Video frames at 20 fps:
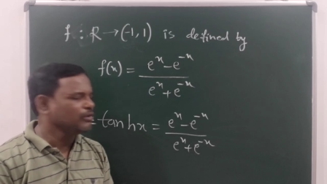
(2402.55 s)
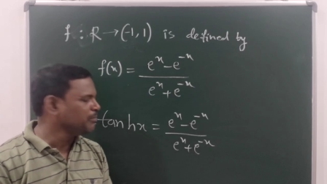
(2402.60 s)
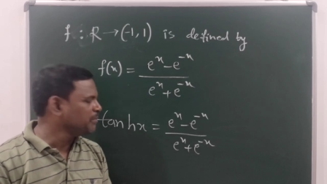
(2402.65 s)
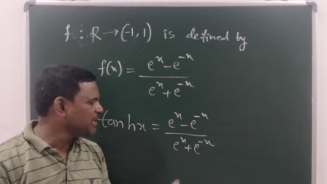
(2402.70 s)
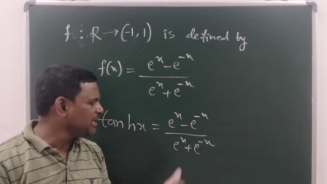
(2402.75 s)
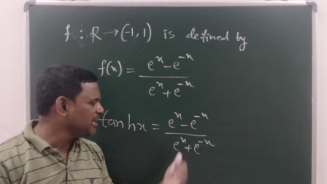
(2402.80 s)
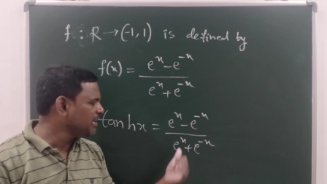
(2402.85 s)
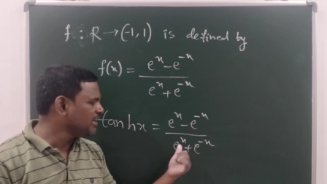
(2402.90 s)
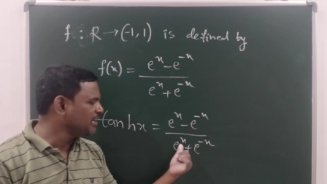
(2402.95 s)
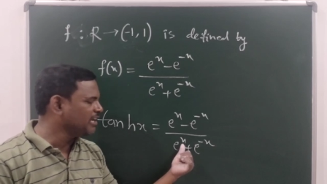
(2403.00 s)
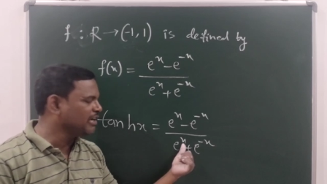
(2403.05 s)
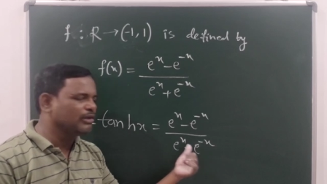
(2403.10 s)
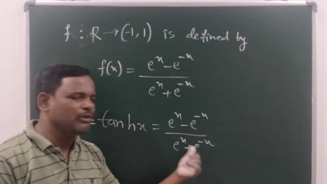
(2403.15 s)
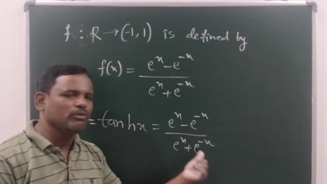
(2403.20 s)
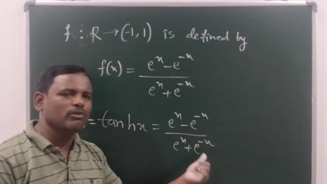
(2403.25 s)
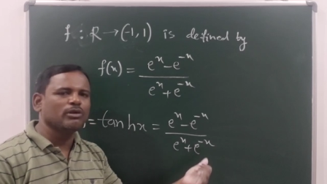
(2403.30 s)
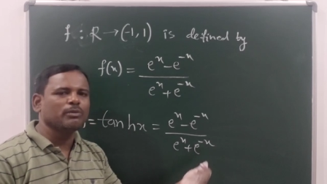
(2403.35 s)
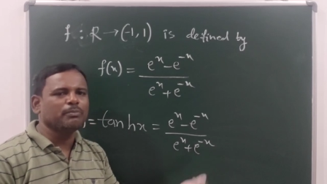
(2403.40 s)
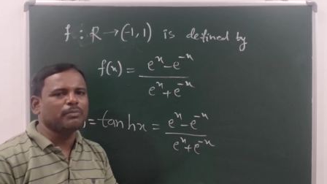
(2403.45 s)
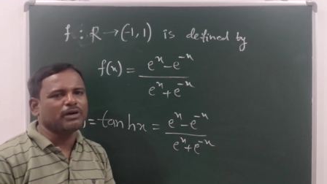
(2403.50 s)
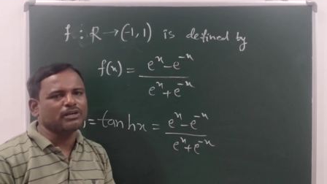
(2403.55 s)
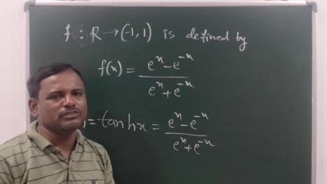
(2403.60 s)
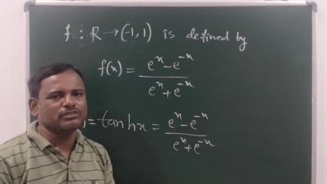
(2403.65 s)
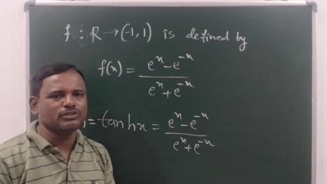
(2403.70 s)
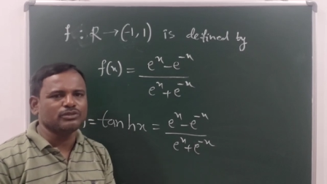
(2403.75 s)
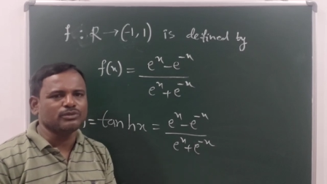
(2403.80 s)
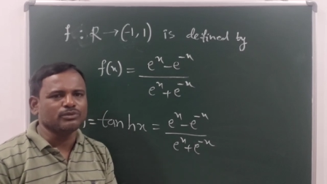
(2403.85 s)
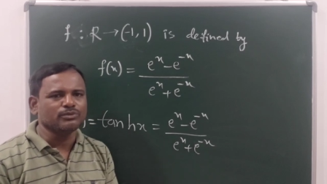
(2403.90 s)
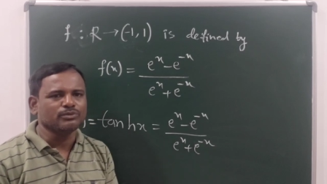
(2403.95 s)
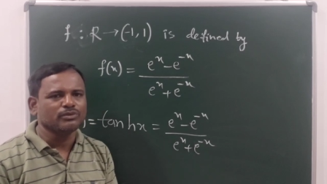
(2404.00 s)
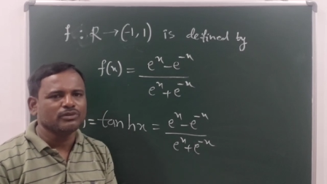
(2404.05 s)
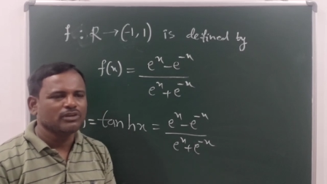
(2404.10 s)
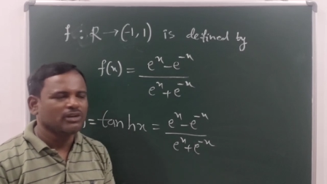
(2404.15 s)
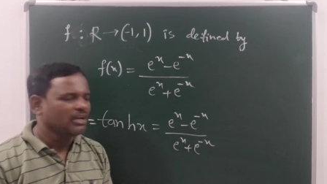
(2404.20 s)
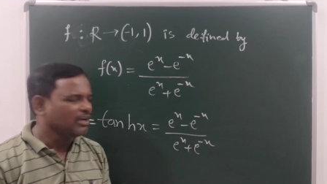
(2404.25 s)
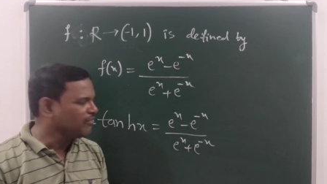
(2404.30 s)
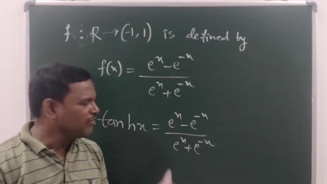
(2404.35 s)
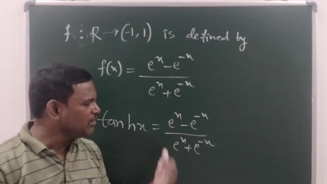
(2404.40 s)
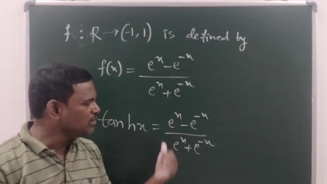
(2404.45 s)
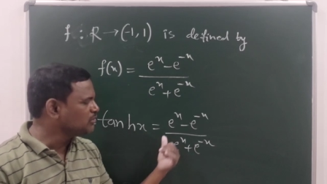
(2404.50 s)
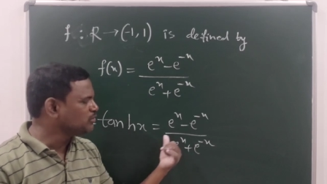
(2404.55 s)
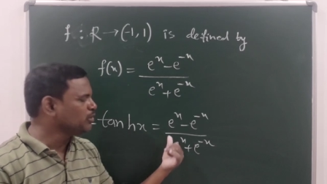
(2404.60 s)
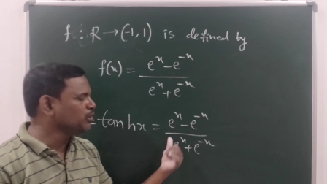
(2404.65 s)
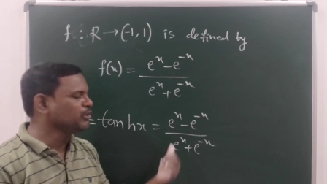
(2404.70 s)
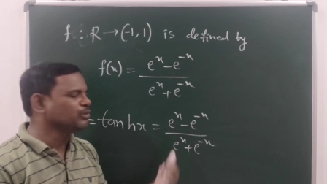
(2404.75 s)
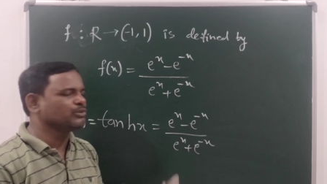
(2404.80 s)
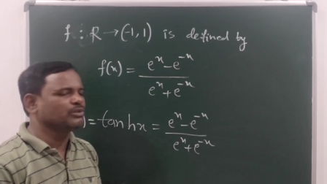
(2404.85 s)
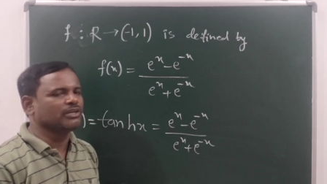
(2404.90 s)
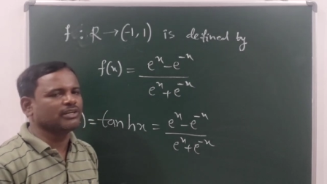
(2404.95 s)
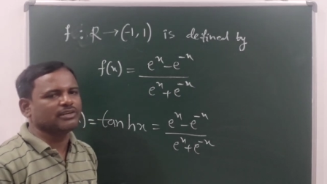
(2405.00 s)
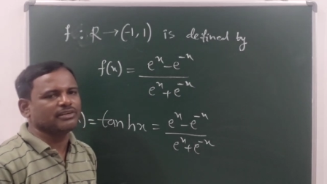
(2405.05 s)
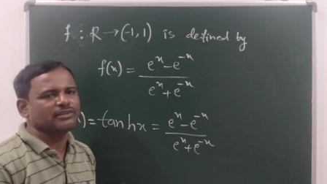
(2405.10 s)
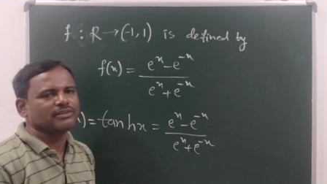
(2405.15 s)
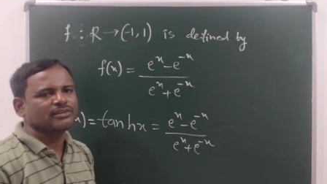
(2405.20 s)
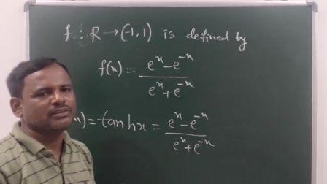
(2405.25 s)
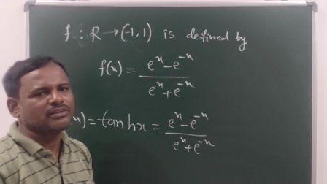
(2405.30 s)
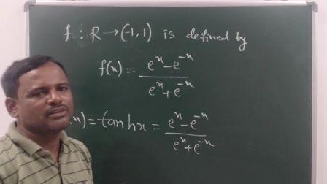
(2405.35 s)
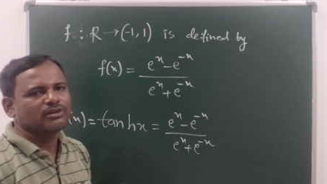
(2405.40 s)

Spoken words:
you may get negative or positive. I will show you that.